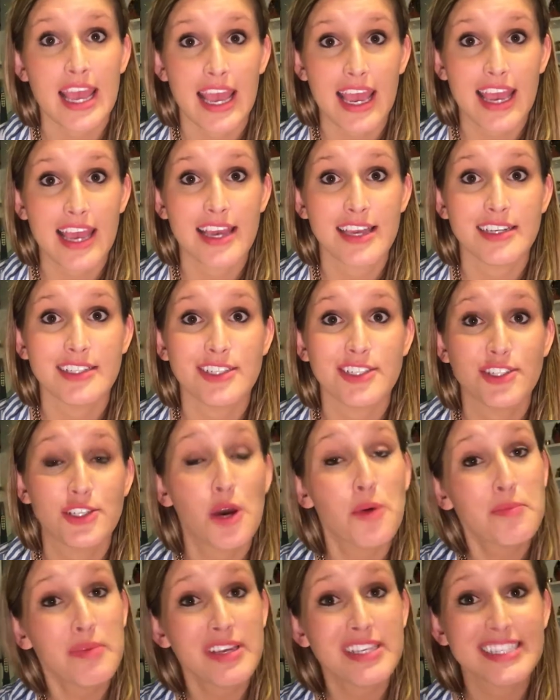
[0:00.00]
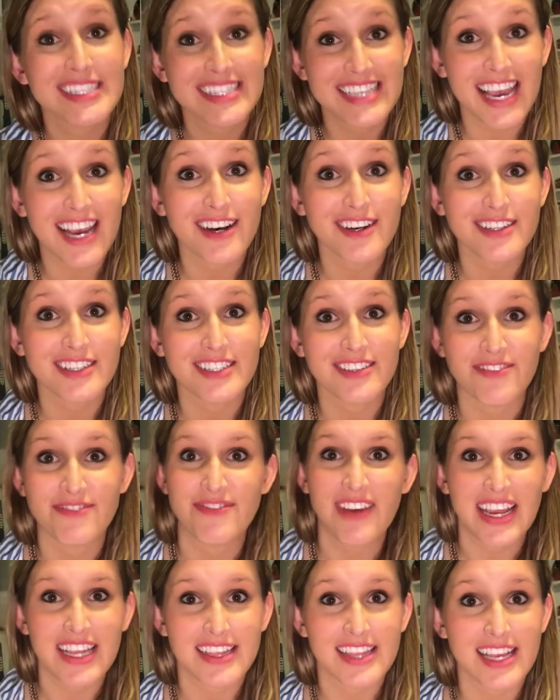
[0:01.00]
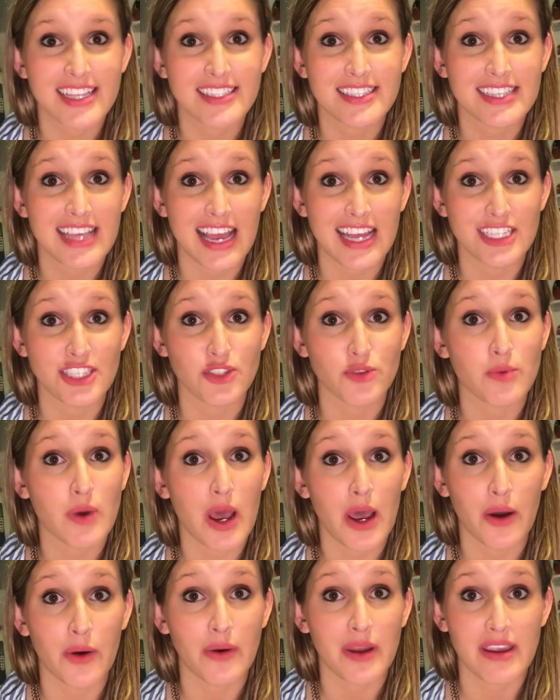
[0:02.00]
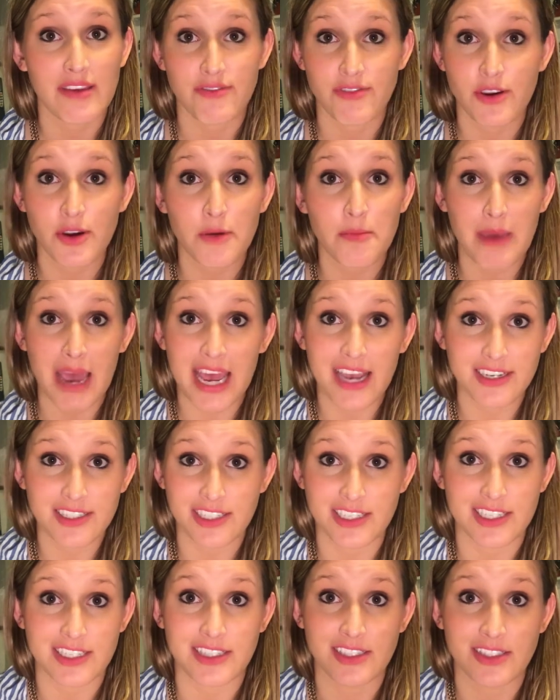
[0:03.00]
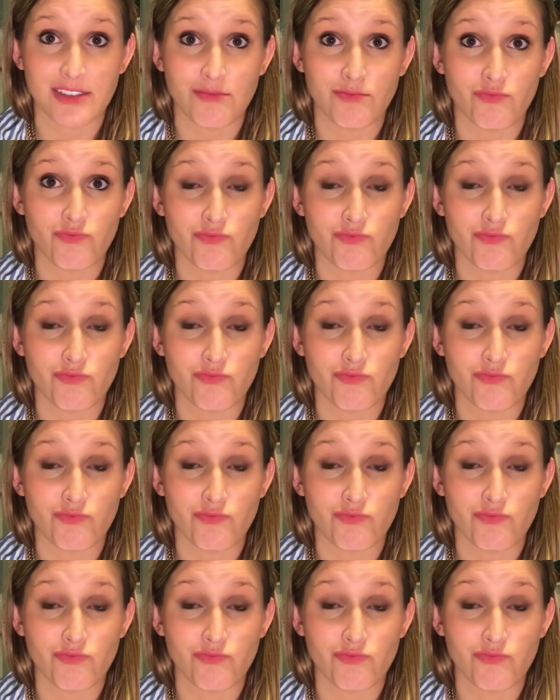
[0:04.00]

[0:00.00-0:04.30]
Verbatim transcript: and don't be scared to fight that status quo if your passions